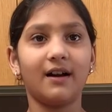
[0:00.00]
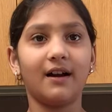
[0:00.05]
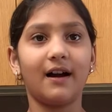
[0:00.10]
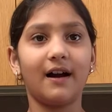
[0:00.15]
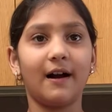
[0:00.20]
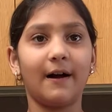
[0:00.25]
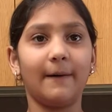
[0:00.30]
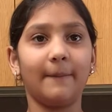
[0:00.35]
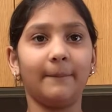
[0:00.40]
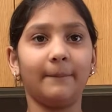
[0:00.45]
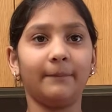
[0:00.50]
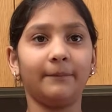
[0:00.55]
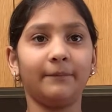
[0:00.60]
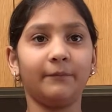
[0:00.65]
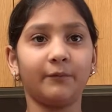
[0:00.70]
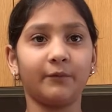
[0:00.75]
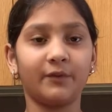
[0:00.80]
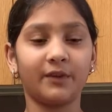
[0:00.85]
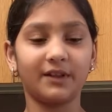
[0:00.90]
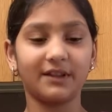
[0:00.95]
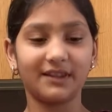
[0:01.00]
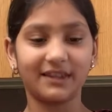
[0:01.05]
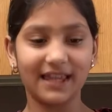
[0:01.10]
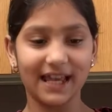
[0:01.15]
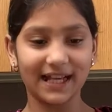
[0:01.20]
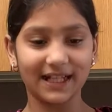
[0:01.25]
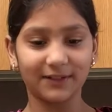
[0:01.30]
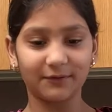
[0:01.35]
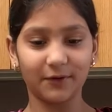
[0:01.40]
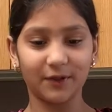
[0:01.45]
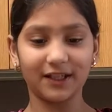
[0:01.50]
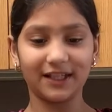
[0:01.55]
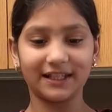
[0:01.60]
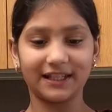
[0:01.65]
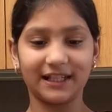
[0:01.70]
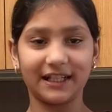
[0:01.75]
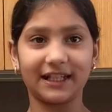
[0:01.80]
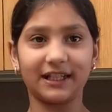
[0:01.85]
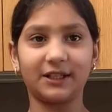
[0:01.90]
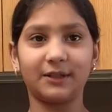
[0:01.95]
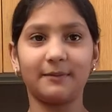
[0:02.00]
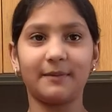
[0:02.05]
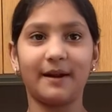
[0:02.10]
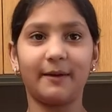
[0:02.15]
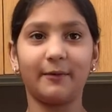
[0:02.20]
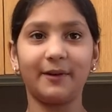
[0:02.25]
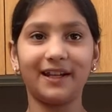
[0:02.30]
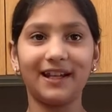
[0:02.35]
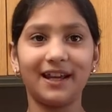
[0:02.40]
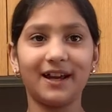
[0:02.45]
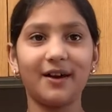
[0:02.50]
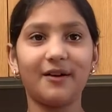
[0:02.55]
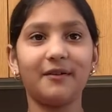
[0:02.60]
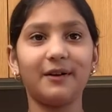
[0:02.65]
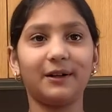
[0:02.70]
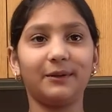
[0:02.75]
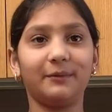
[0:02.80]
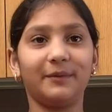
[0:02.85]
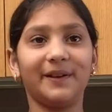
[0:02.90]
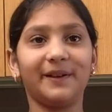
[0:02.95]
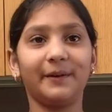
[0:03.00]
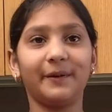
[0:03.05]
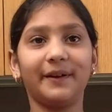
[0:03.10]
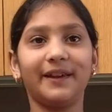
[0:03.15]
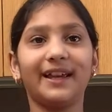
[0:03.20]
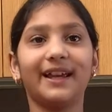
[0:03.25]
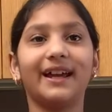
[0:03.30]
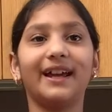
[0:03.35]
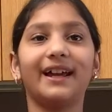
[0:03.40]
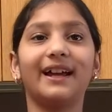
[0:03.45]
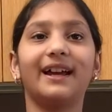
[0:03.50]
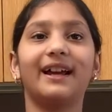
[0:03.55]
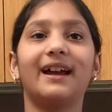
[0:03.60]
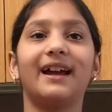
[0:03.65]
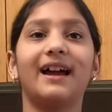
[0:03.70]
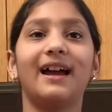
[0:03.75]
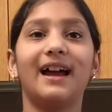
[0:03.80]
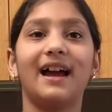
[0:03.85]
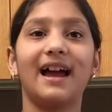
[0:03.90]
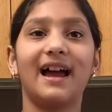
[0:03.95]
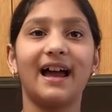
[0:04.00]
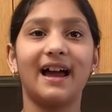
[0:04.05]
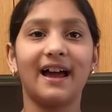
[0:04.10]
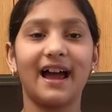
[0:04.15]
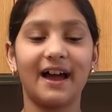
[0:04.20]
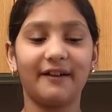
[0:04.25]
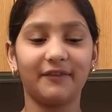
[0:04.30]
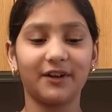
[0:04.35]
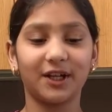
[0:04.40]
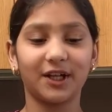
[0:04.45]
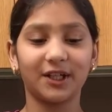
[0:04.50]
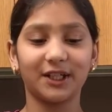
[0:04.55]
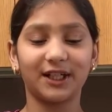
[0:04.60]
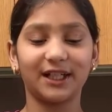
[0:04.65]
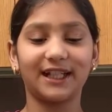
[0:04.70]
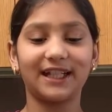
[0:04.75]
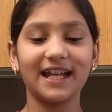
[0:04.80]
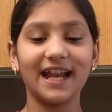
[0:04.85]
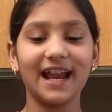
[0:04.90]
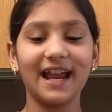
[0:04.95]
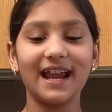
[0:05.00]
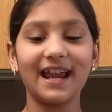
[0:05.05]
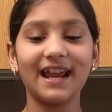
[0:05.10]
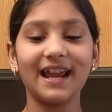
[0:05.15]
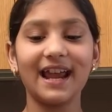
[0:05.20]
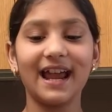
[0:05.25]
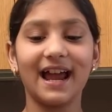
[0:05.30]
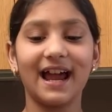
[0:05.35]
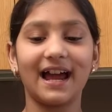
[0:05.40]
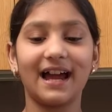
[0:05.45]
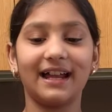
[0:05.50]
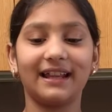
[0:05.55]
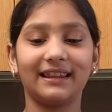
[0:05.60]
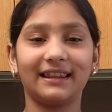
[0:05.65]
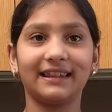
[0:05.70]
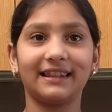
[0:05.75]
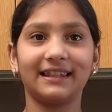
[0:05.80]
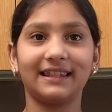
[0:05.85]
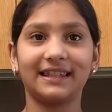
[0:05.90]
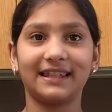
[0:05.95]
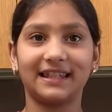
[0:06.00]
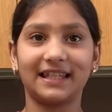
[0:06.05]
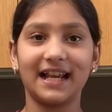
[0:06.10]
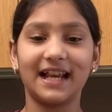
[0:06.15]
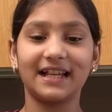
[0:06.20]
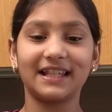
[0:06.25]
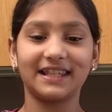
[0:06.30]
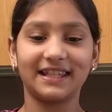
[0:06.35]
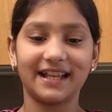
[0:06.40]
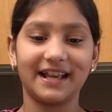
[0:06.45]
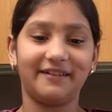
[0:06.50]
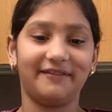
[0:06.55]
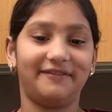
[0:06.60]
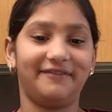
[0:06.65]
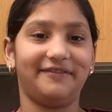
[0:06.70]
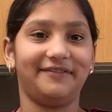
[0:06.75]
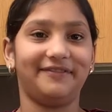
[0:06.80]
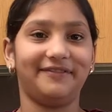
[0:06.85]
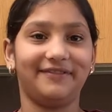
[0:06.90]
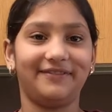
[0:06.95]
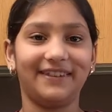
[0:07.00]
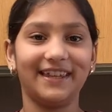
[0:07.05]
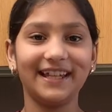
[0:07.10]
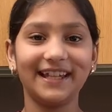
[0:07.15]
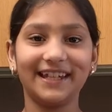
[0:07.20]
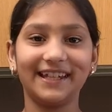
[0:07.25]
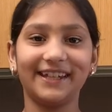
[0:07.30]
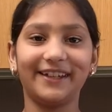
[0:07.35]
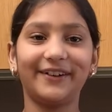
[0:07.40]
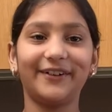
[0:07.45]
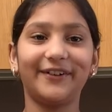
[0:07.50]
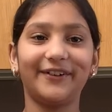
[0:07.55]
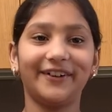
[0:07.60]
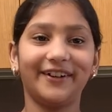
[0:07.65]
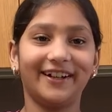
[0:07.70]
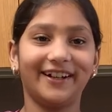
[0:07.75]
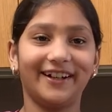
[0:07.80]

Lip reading: listening to my video and viewing it. Have a good day and stay safe. Thank you.